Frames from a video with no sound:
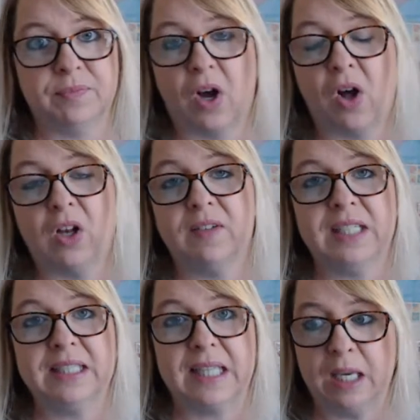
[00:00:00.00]
all of
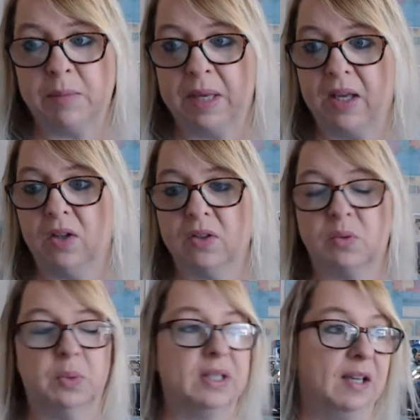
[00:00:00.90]
these emails
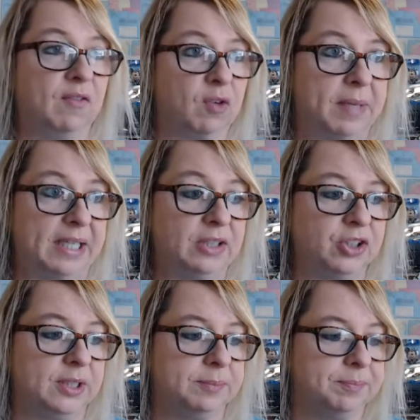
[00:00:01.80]
with
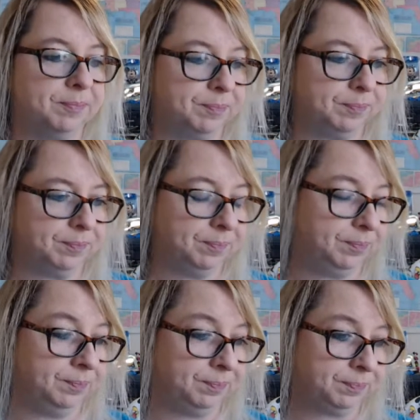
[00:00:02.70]
information,
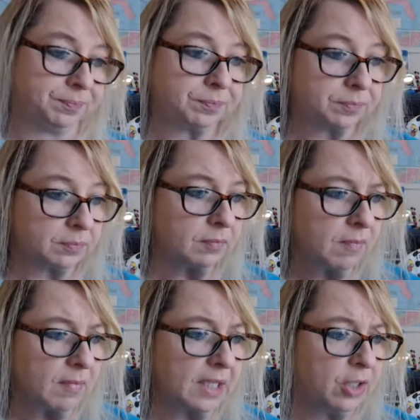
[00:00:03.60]

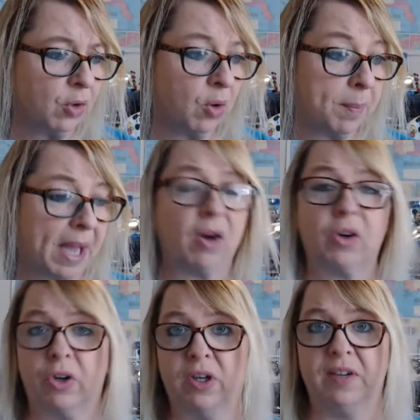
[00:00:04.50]
about
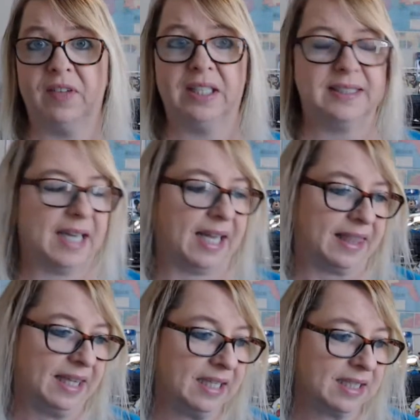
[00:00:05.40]
current events
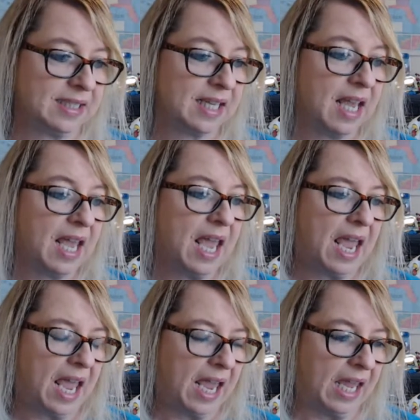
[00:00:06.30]
like this,
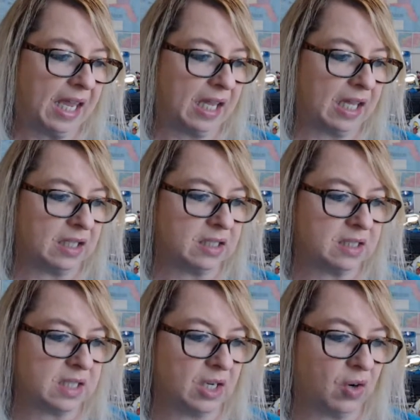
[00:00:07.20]

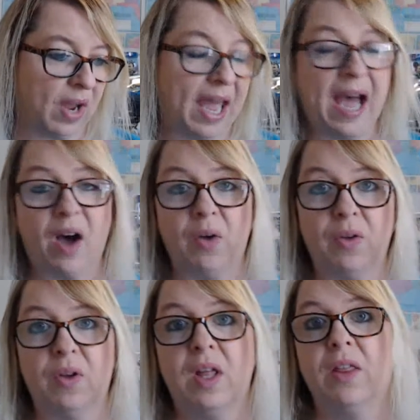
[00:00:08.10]
and,
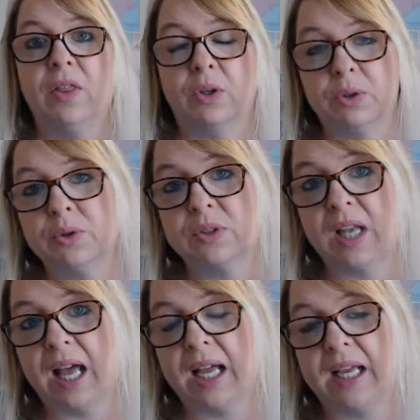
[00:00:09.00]
how the cruise
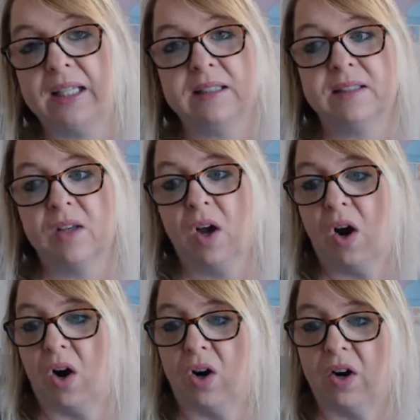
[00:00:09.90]
lines
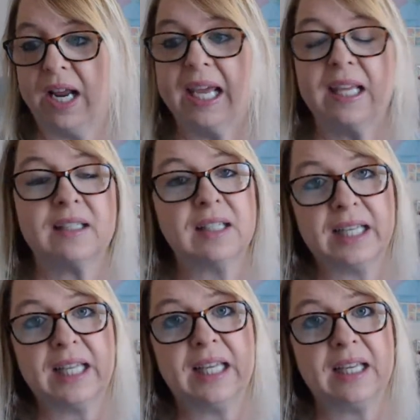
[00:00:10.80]
are
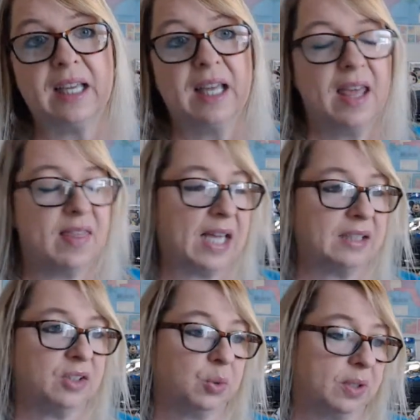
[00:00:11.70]
handling
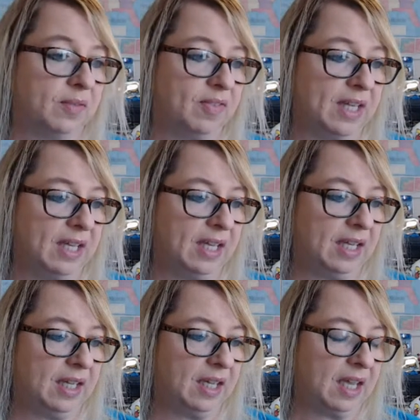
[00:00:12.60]
that sort of
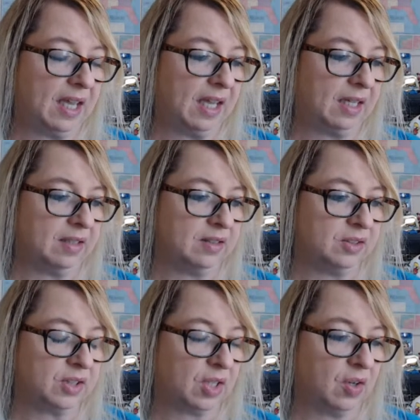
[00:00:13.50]
thing. And
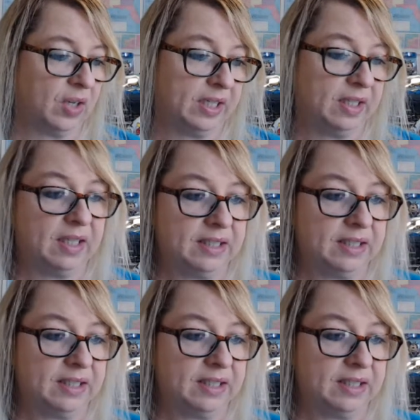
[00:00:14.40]
so, in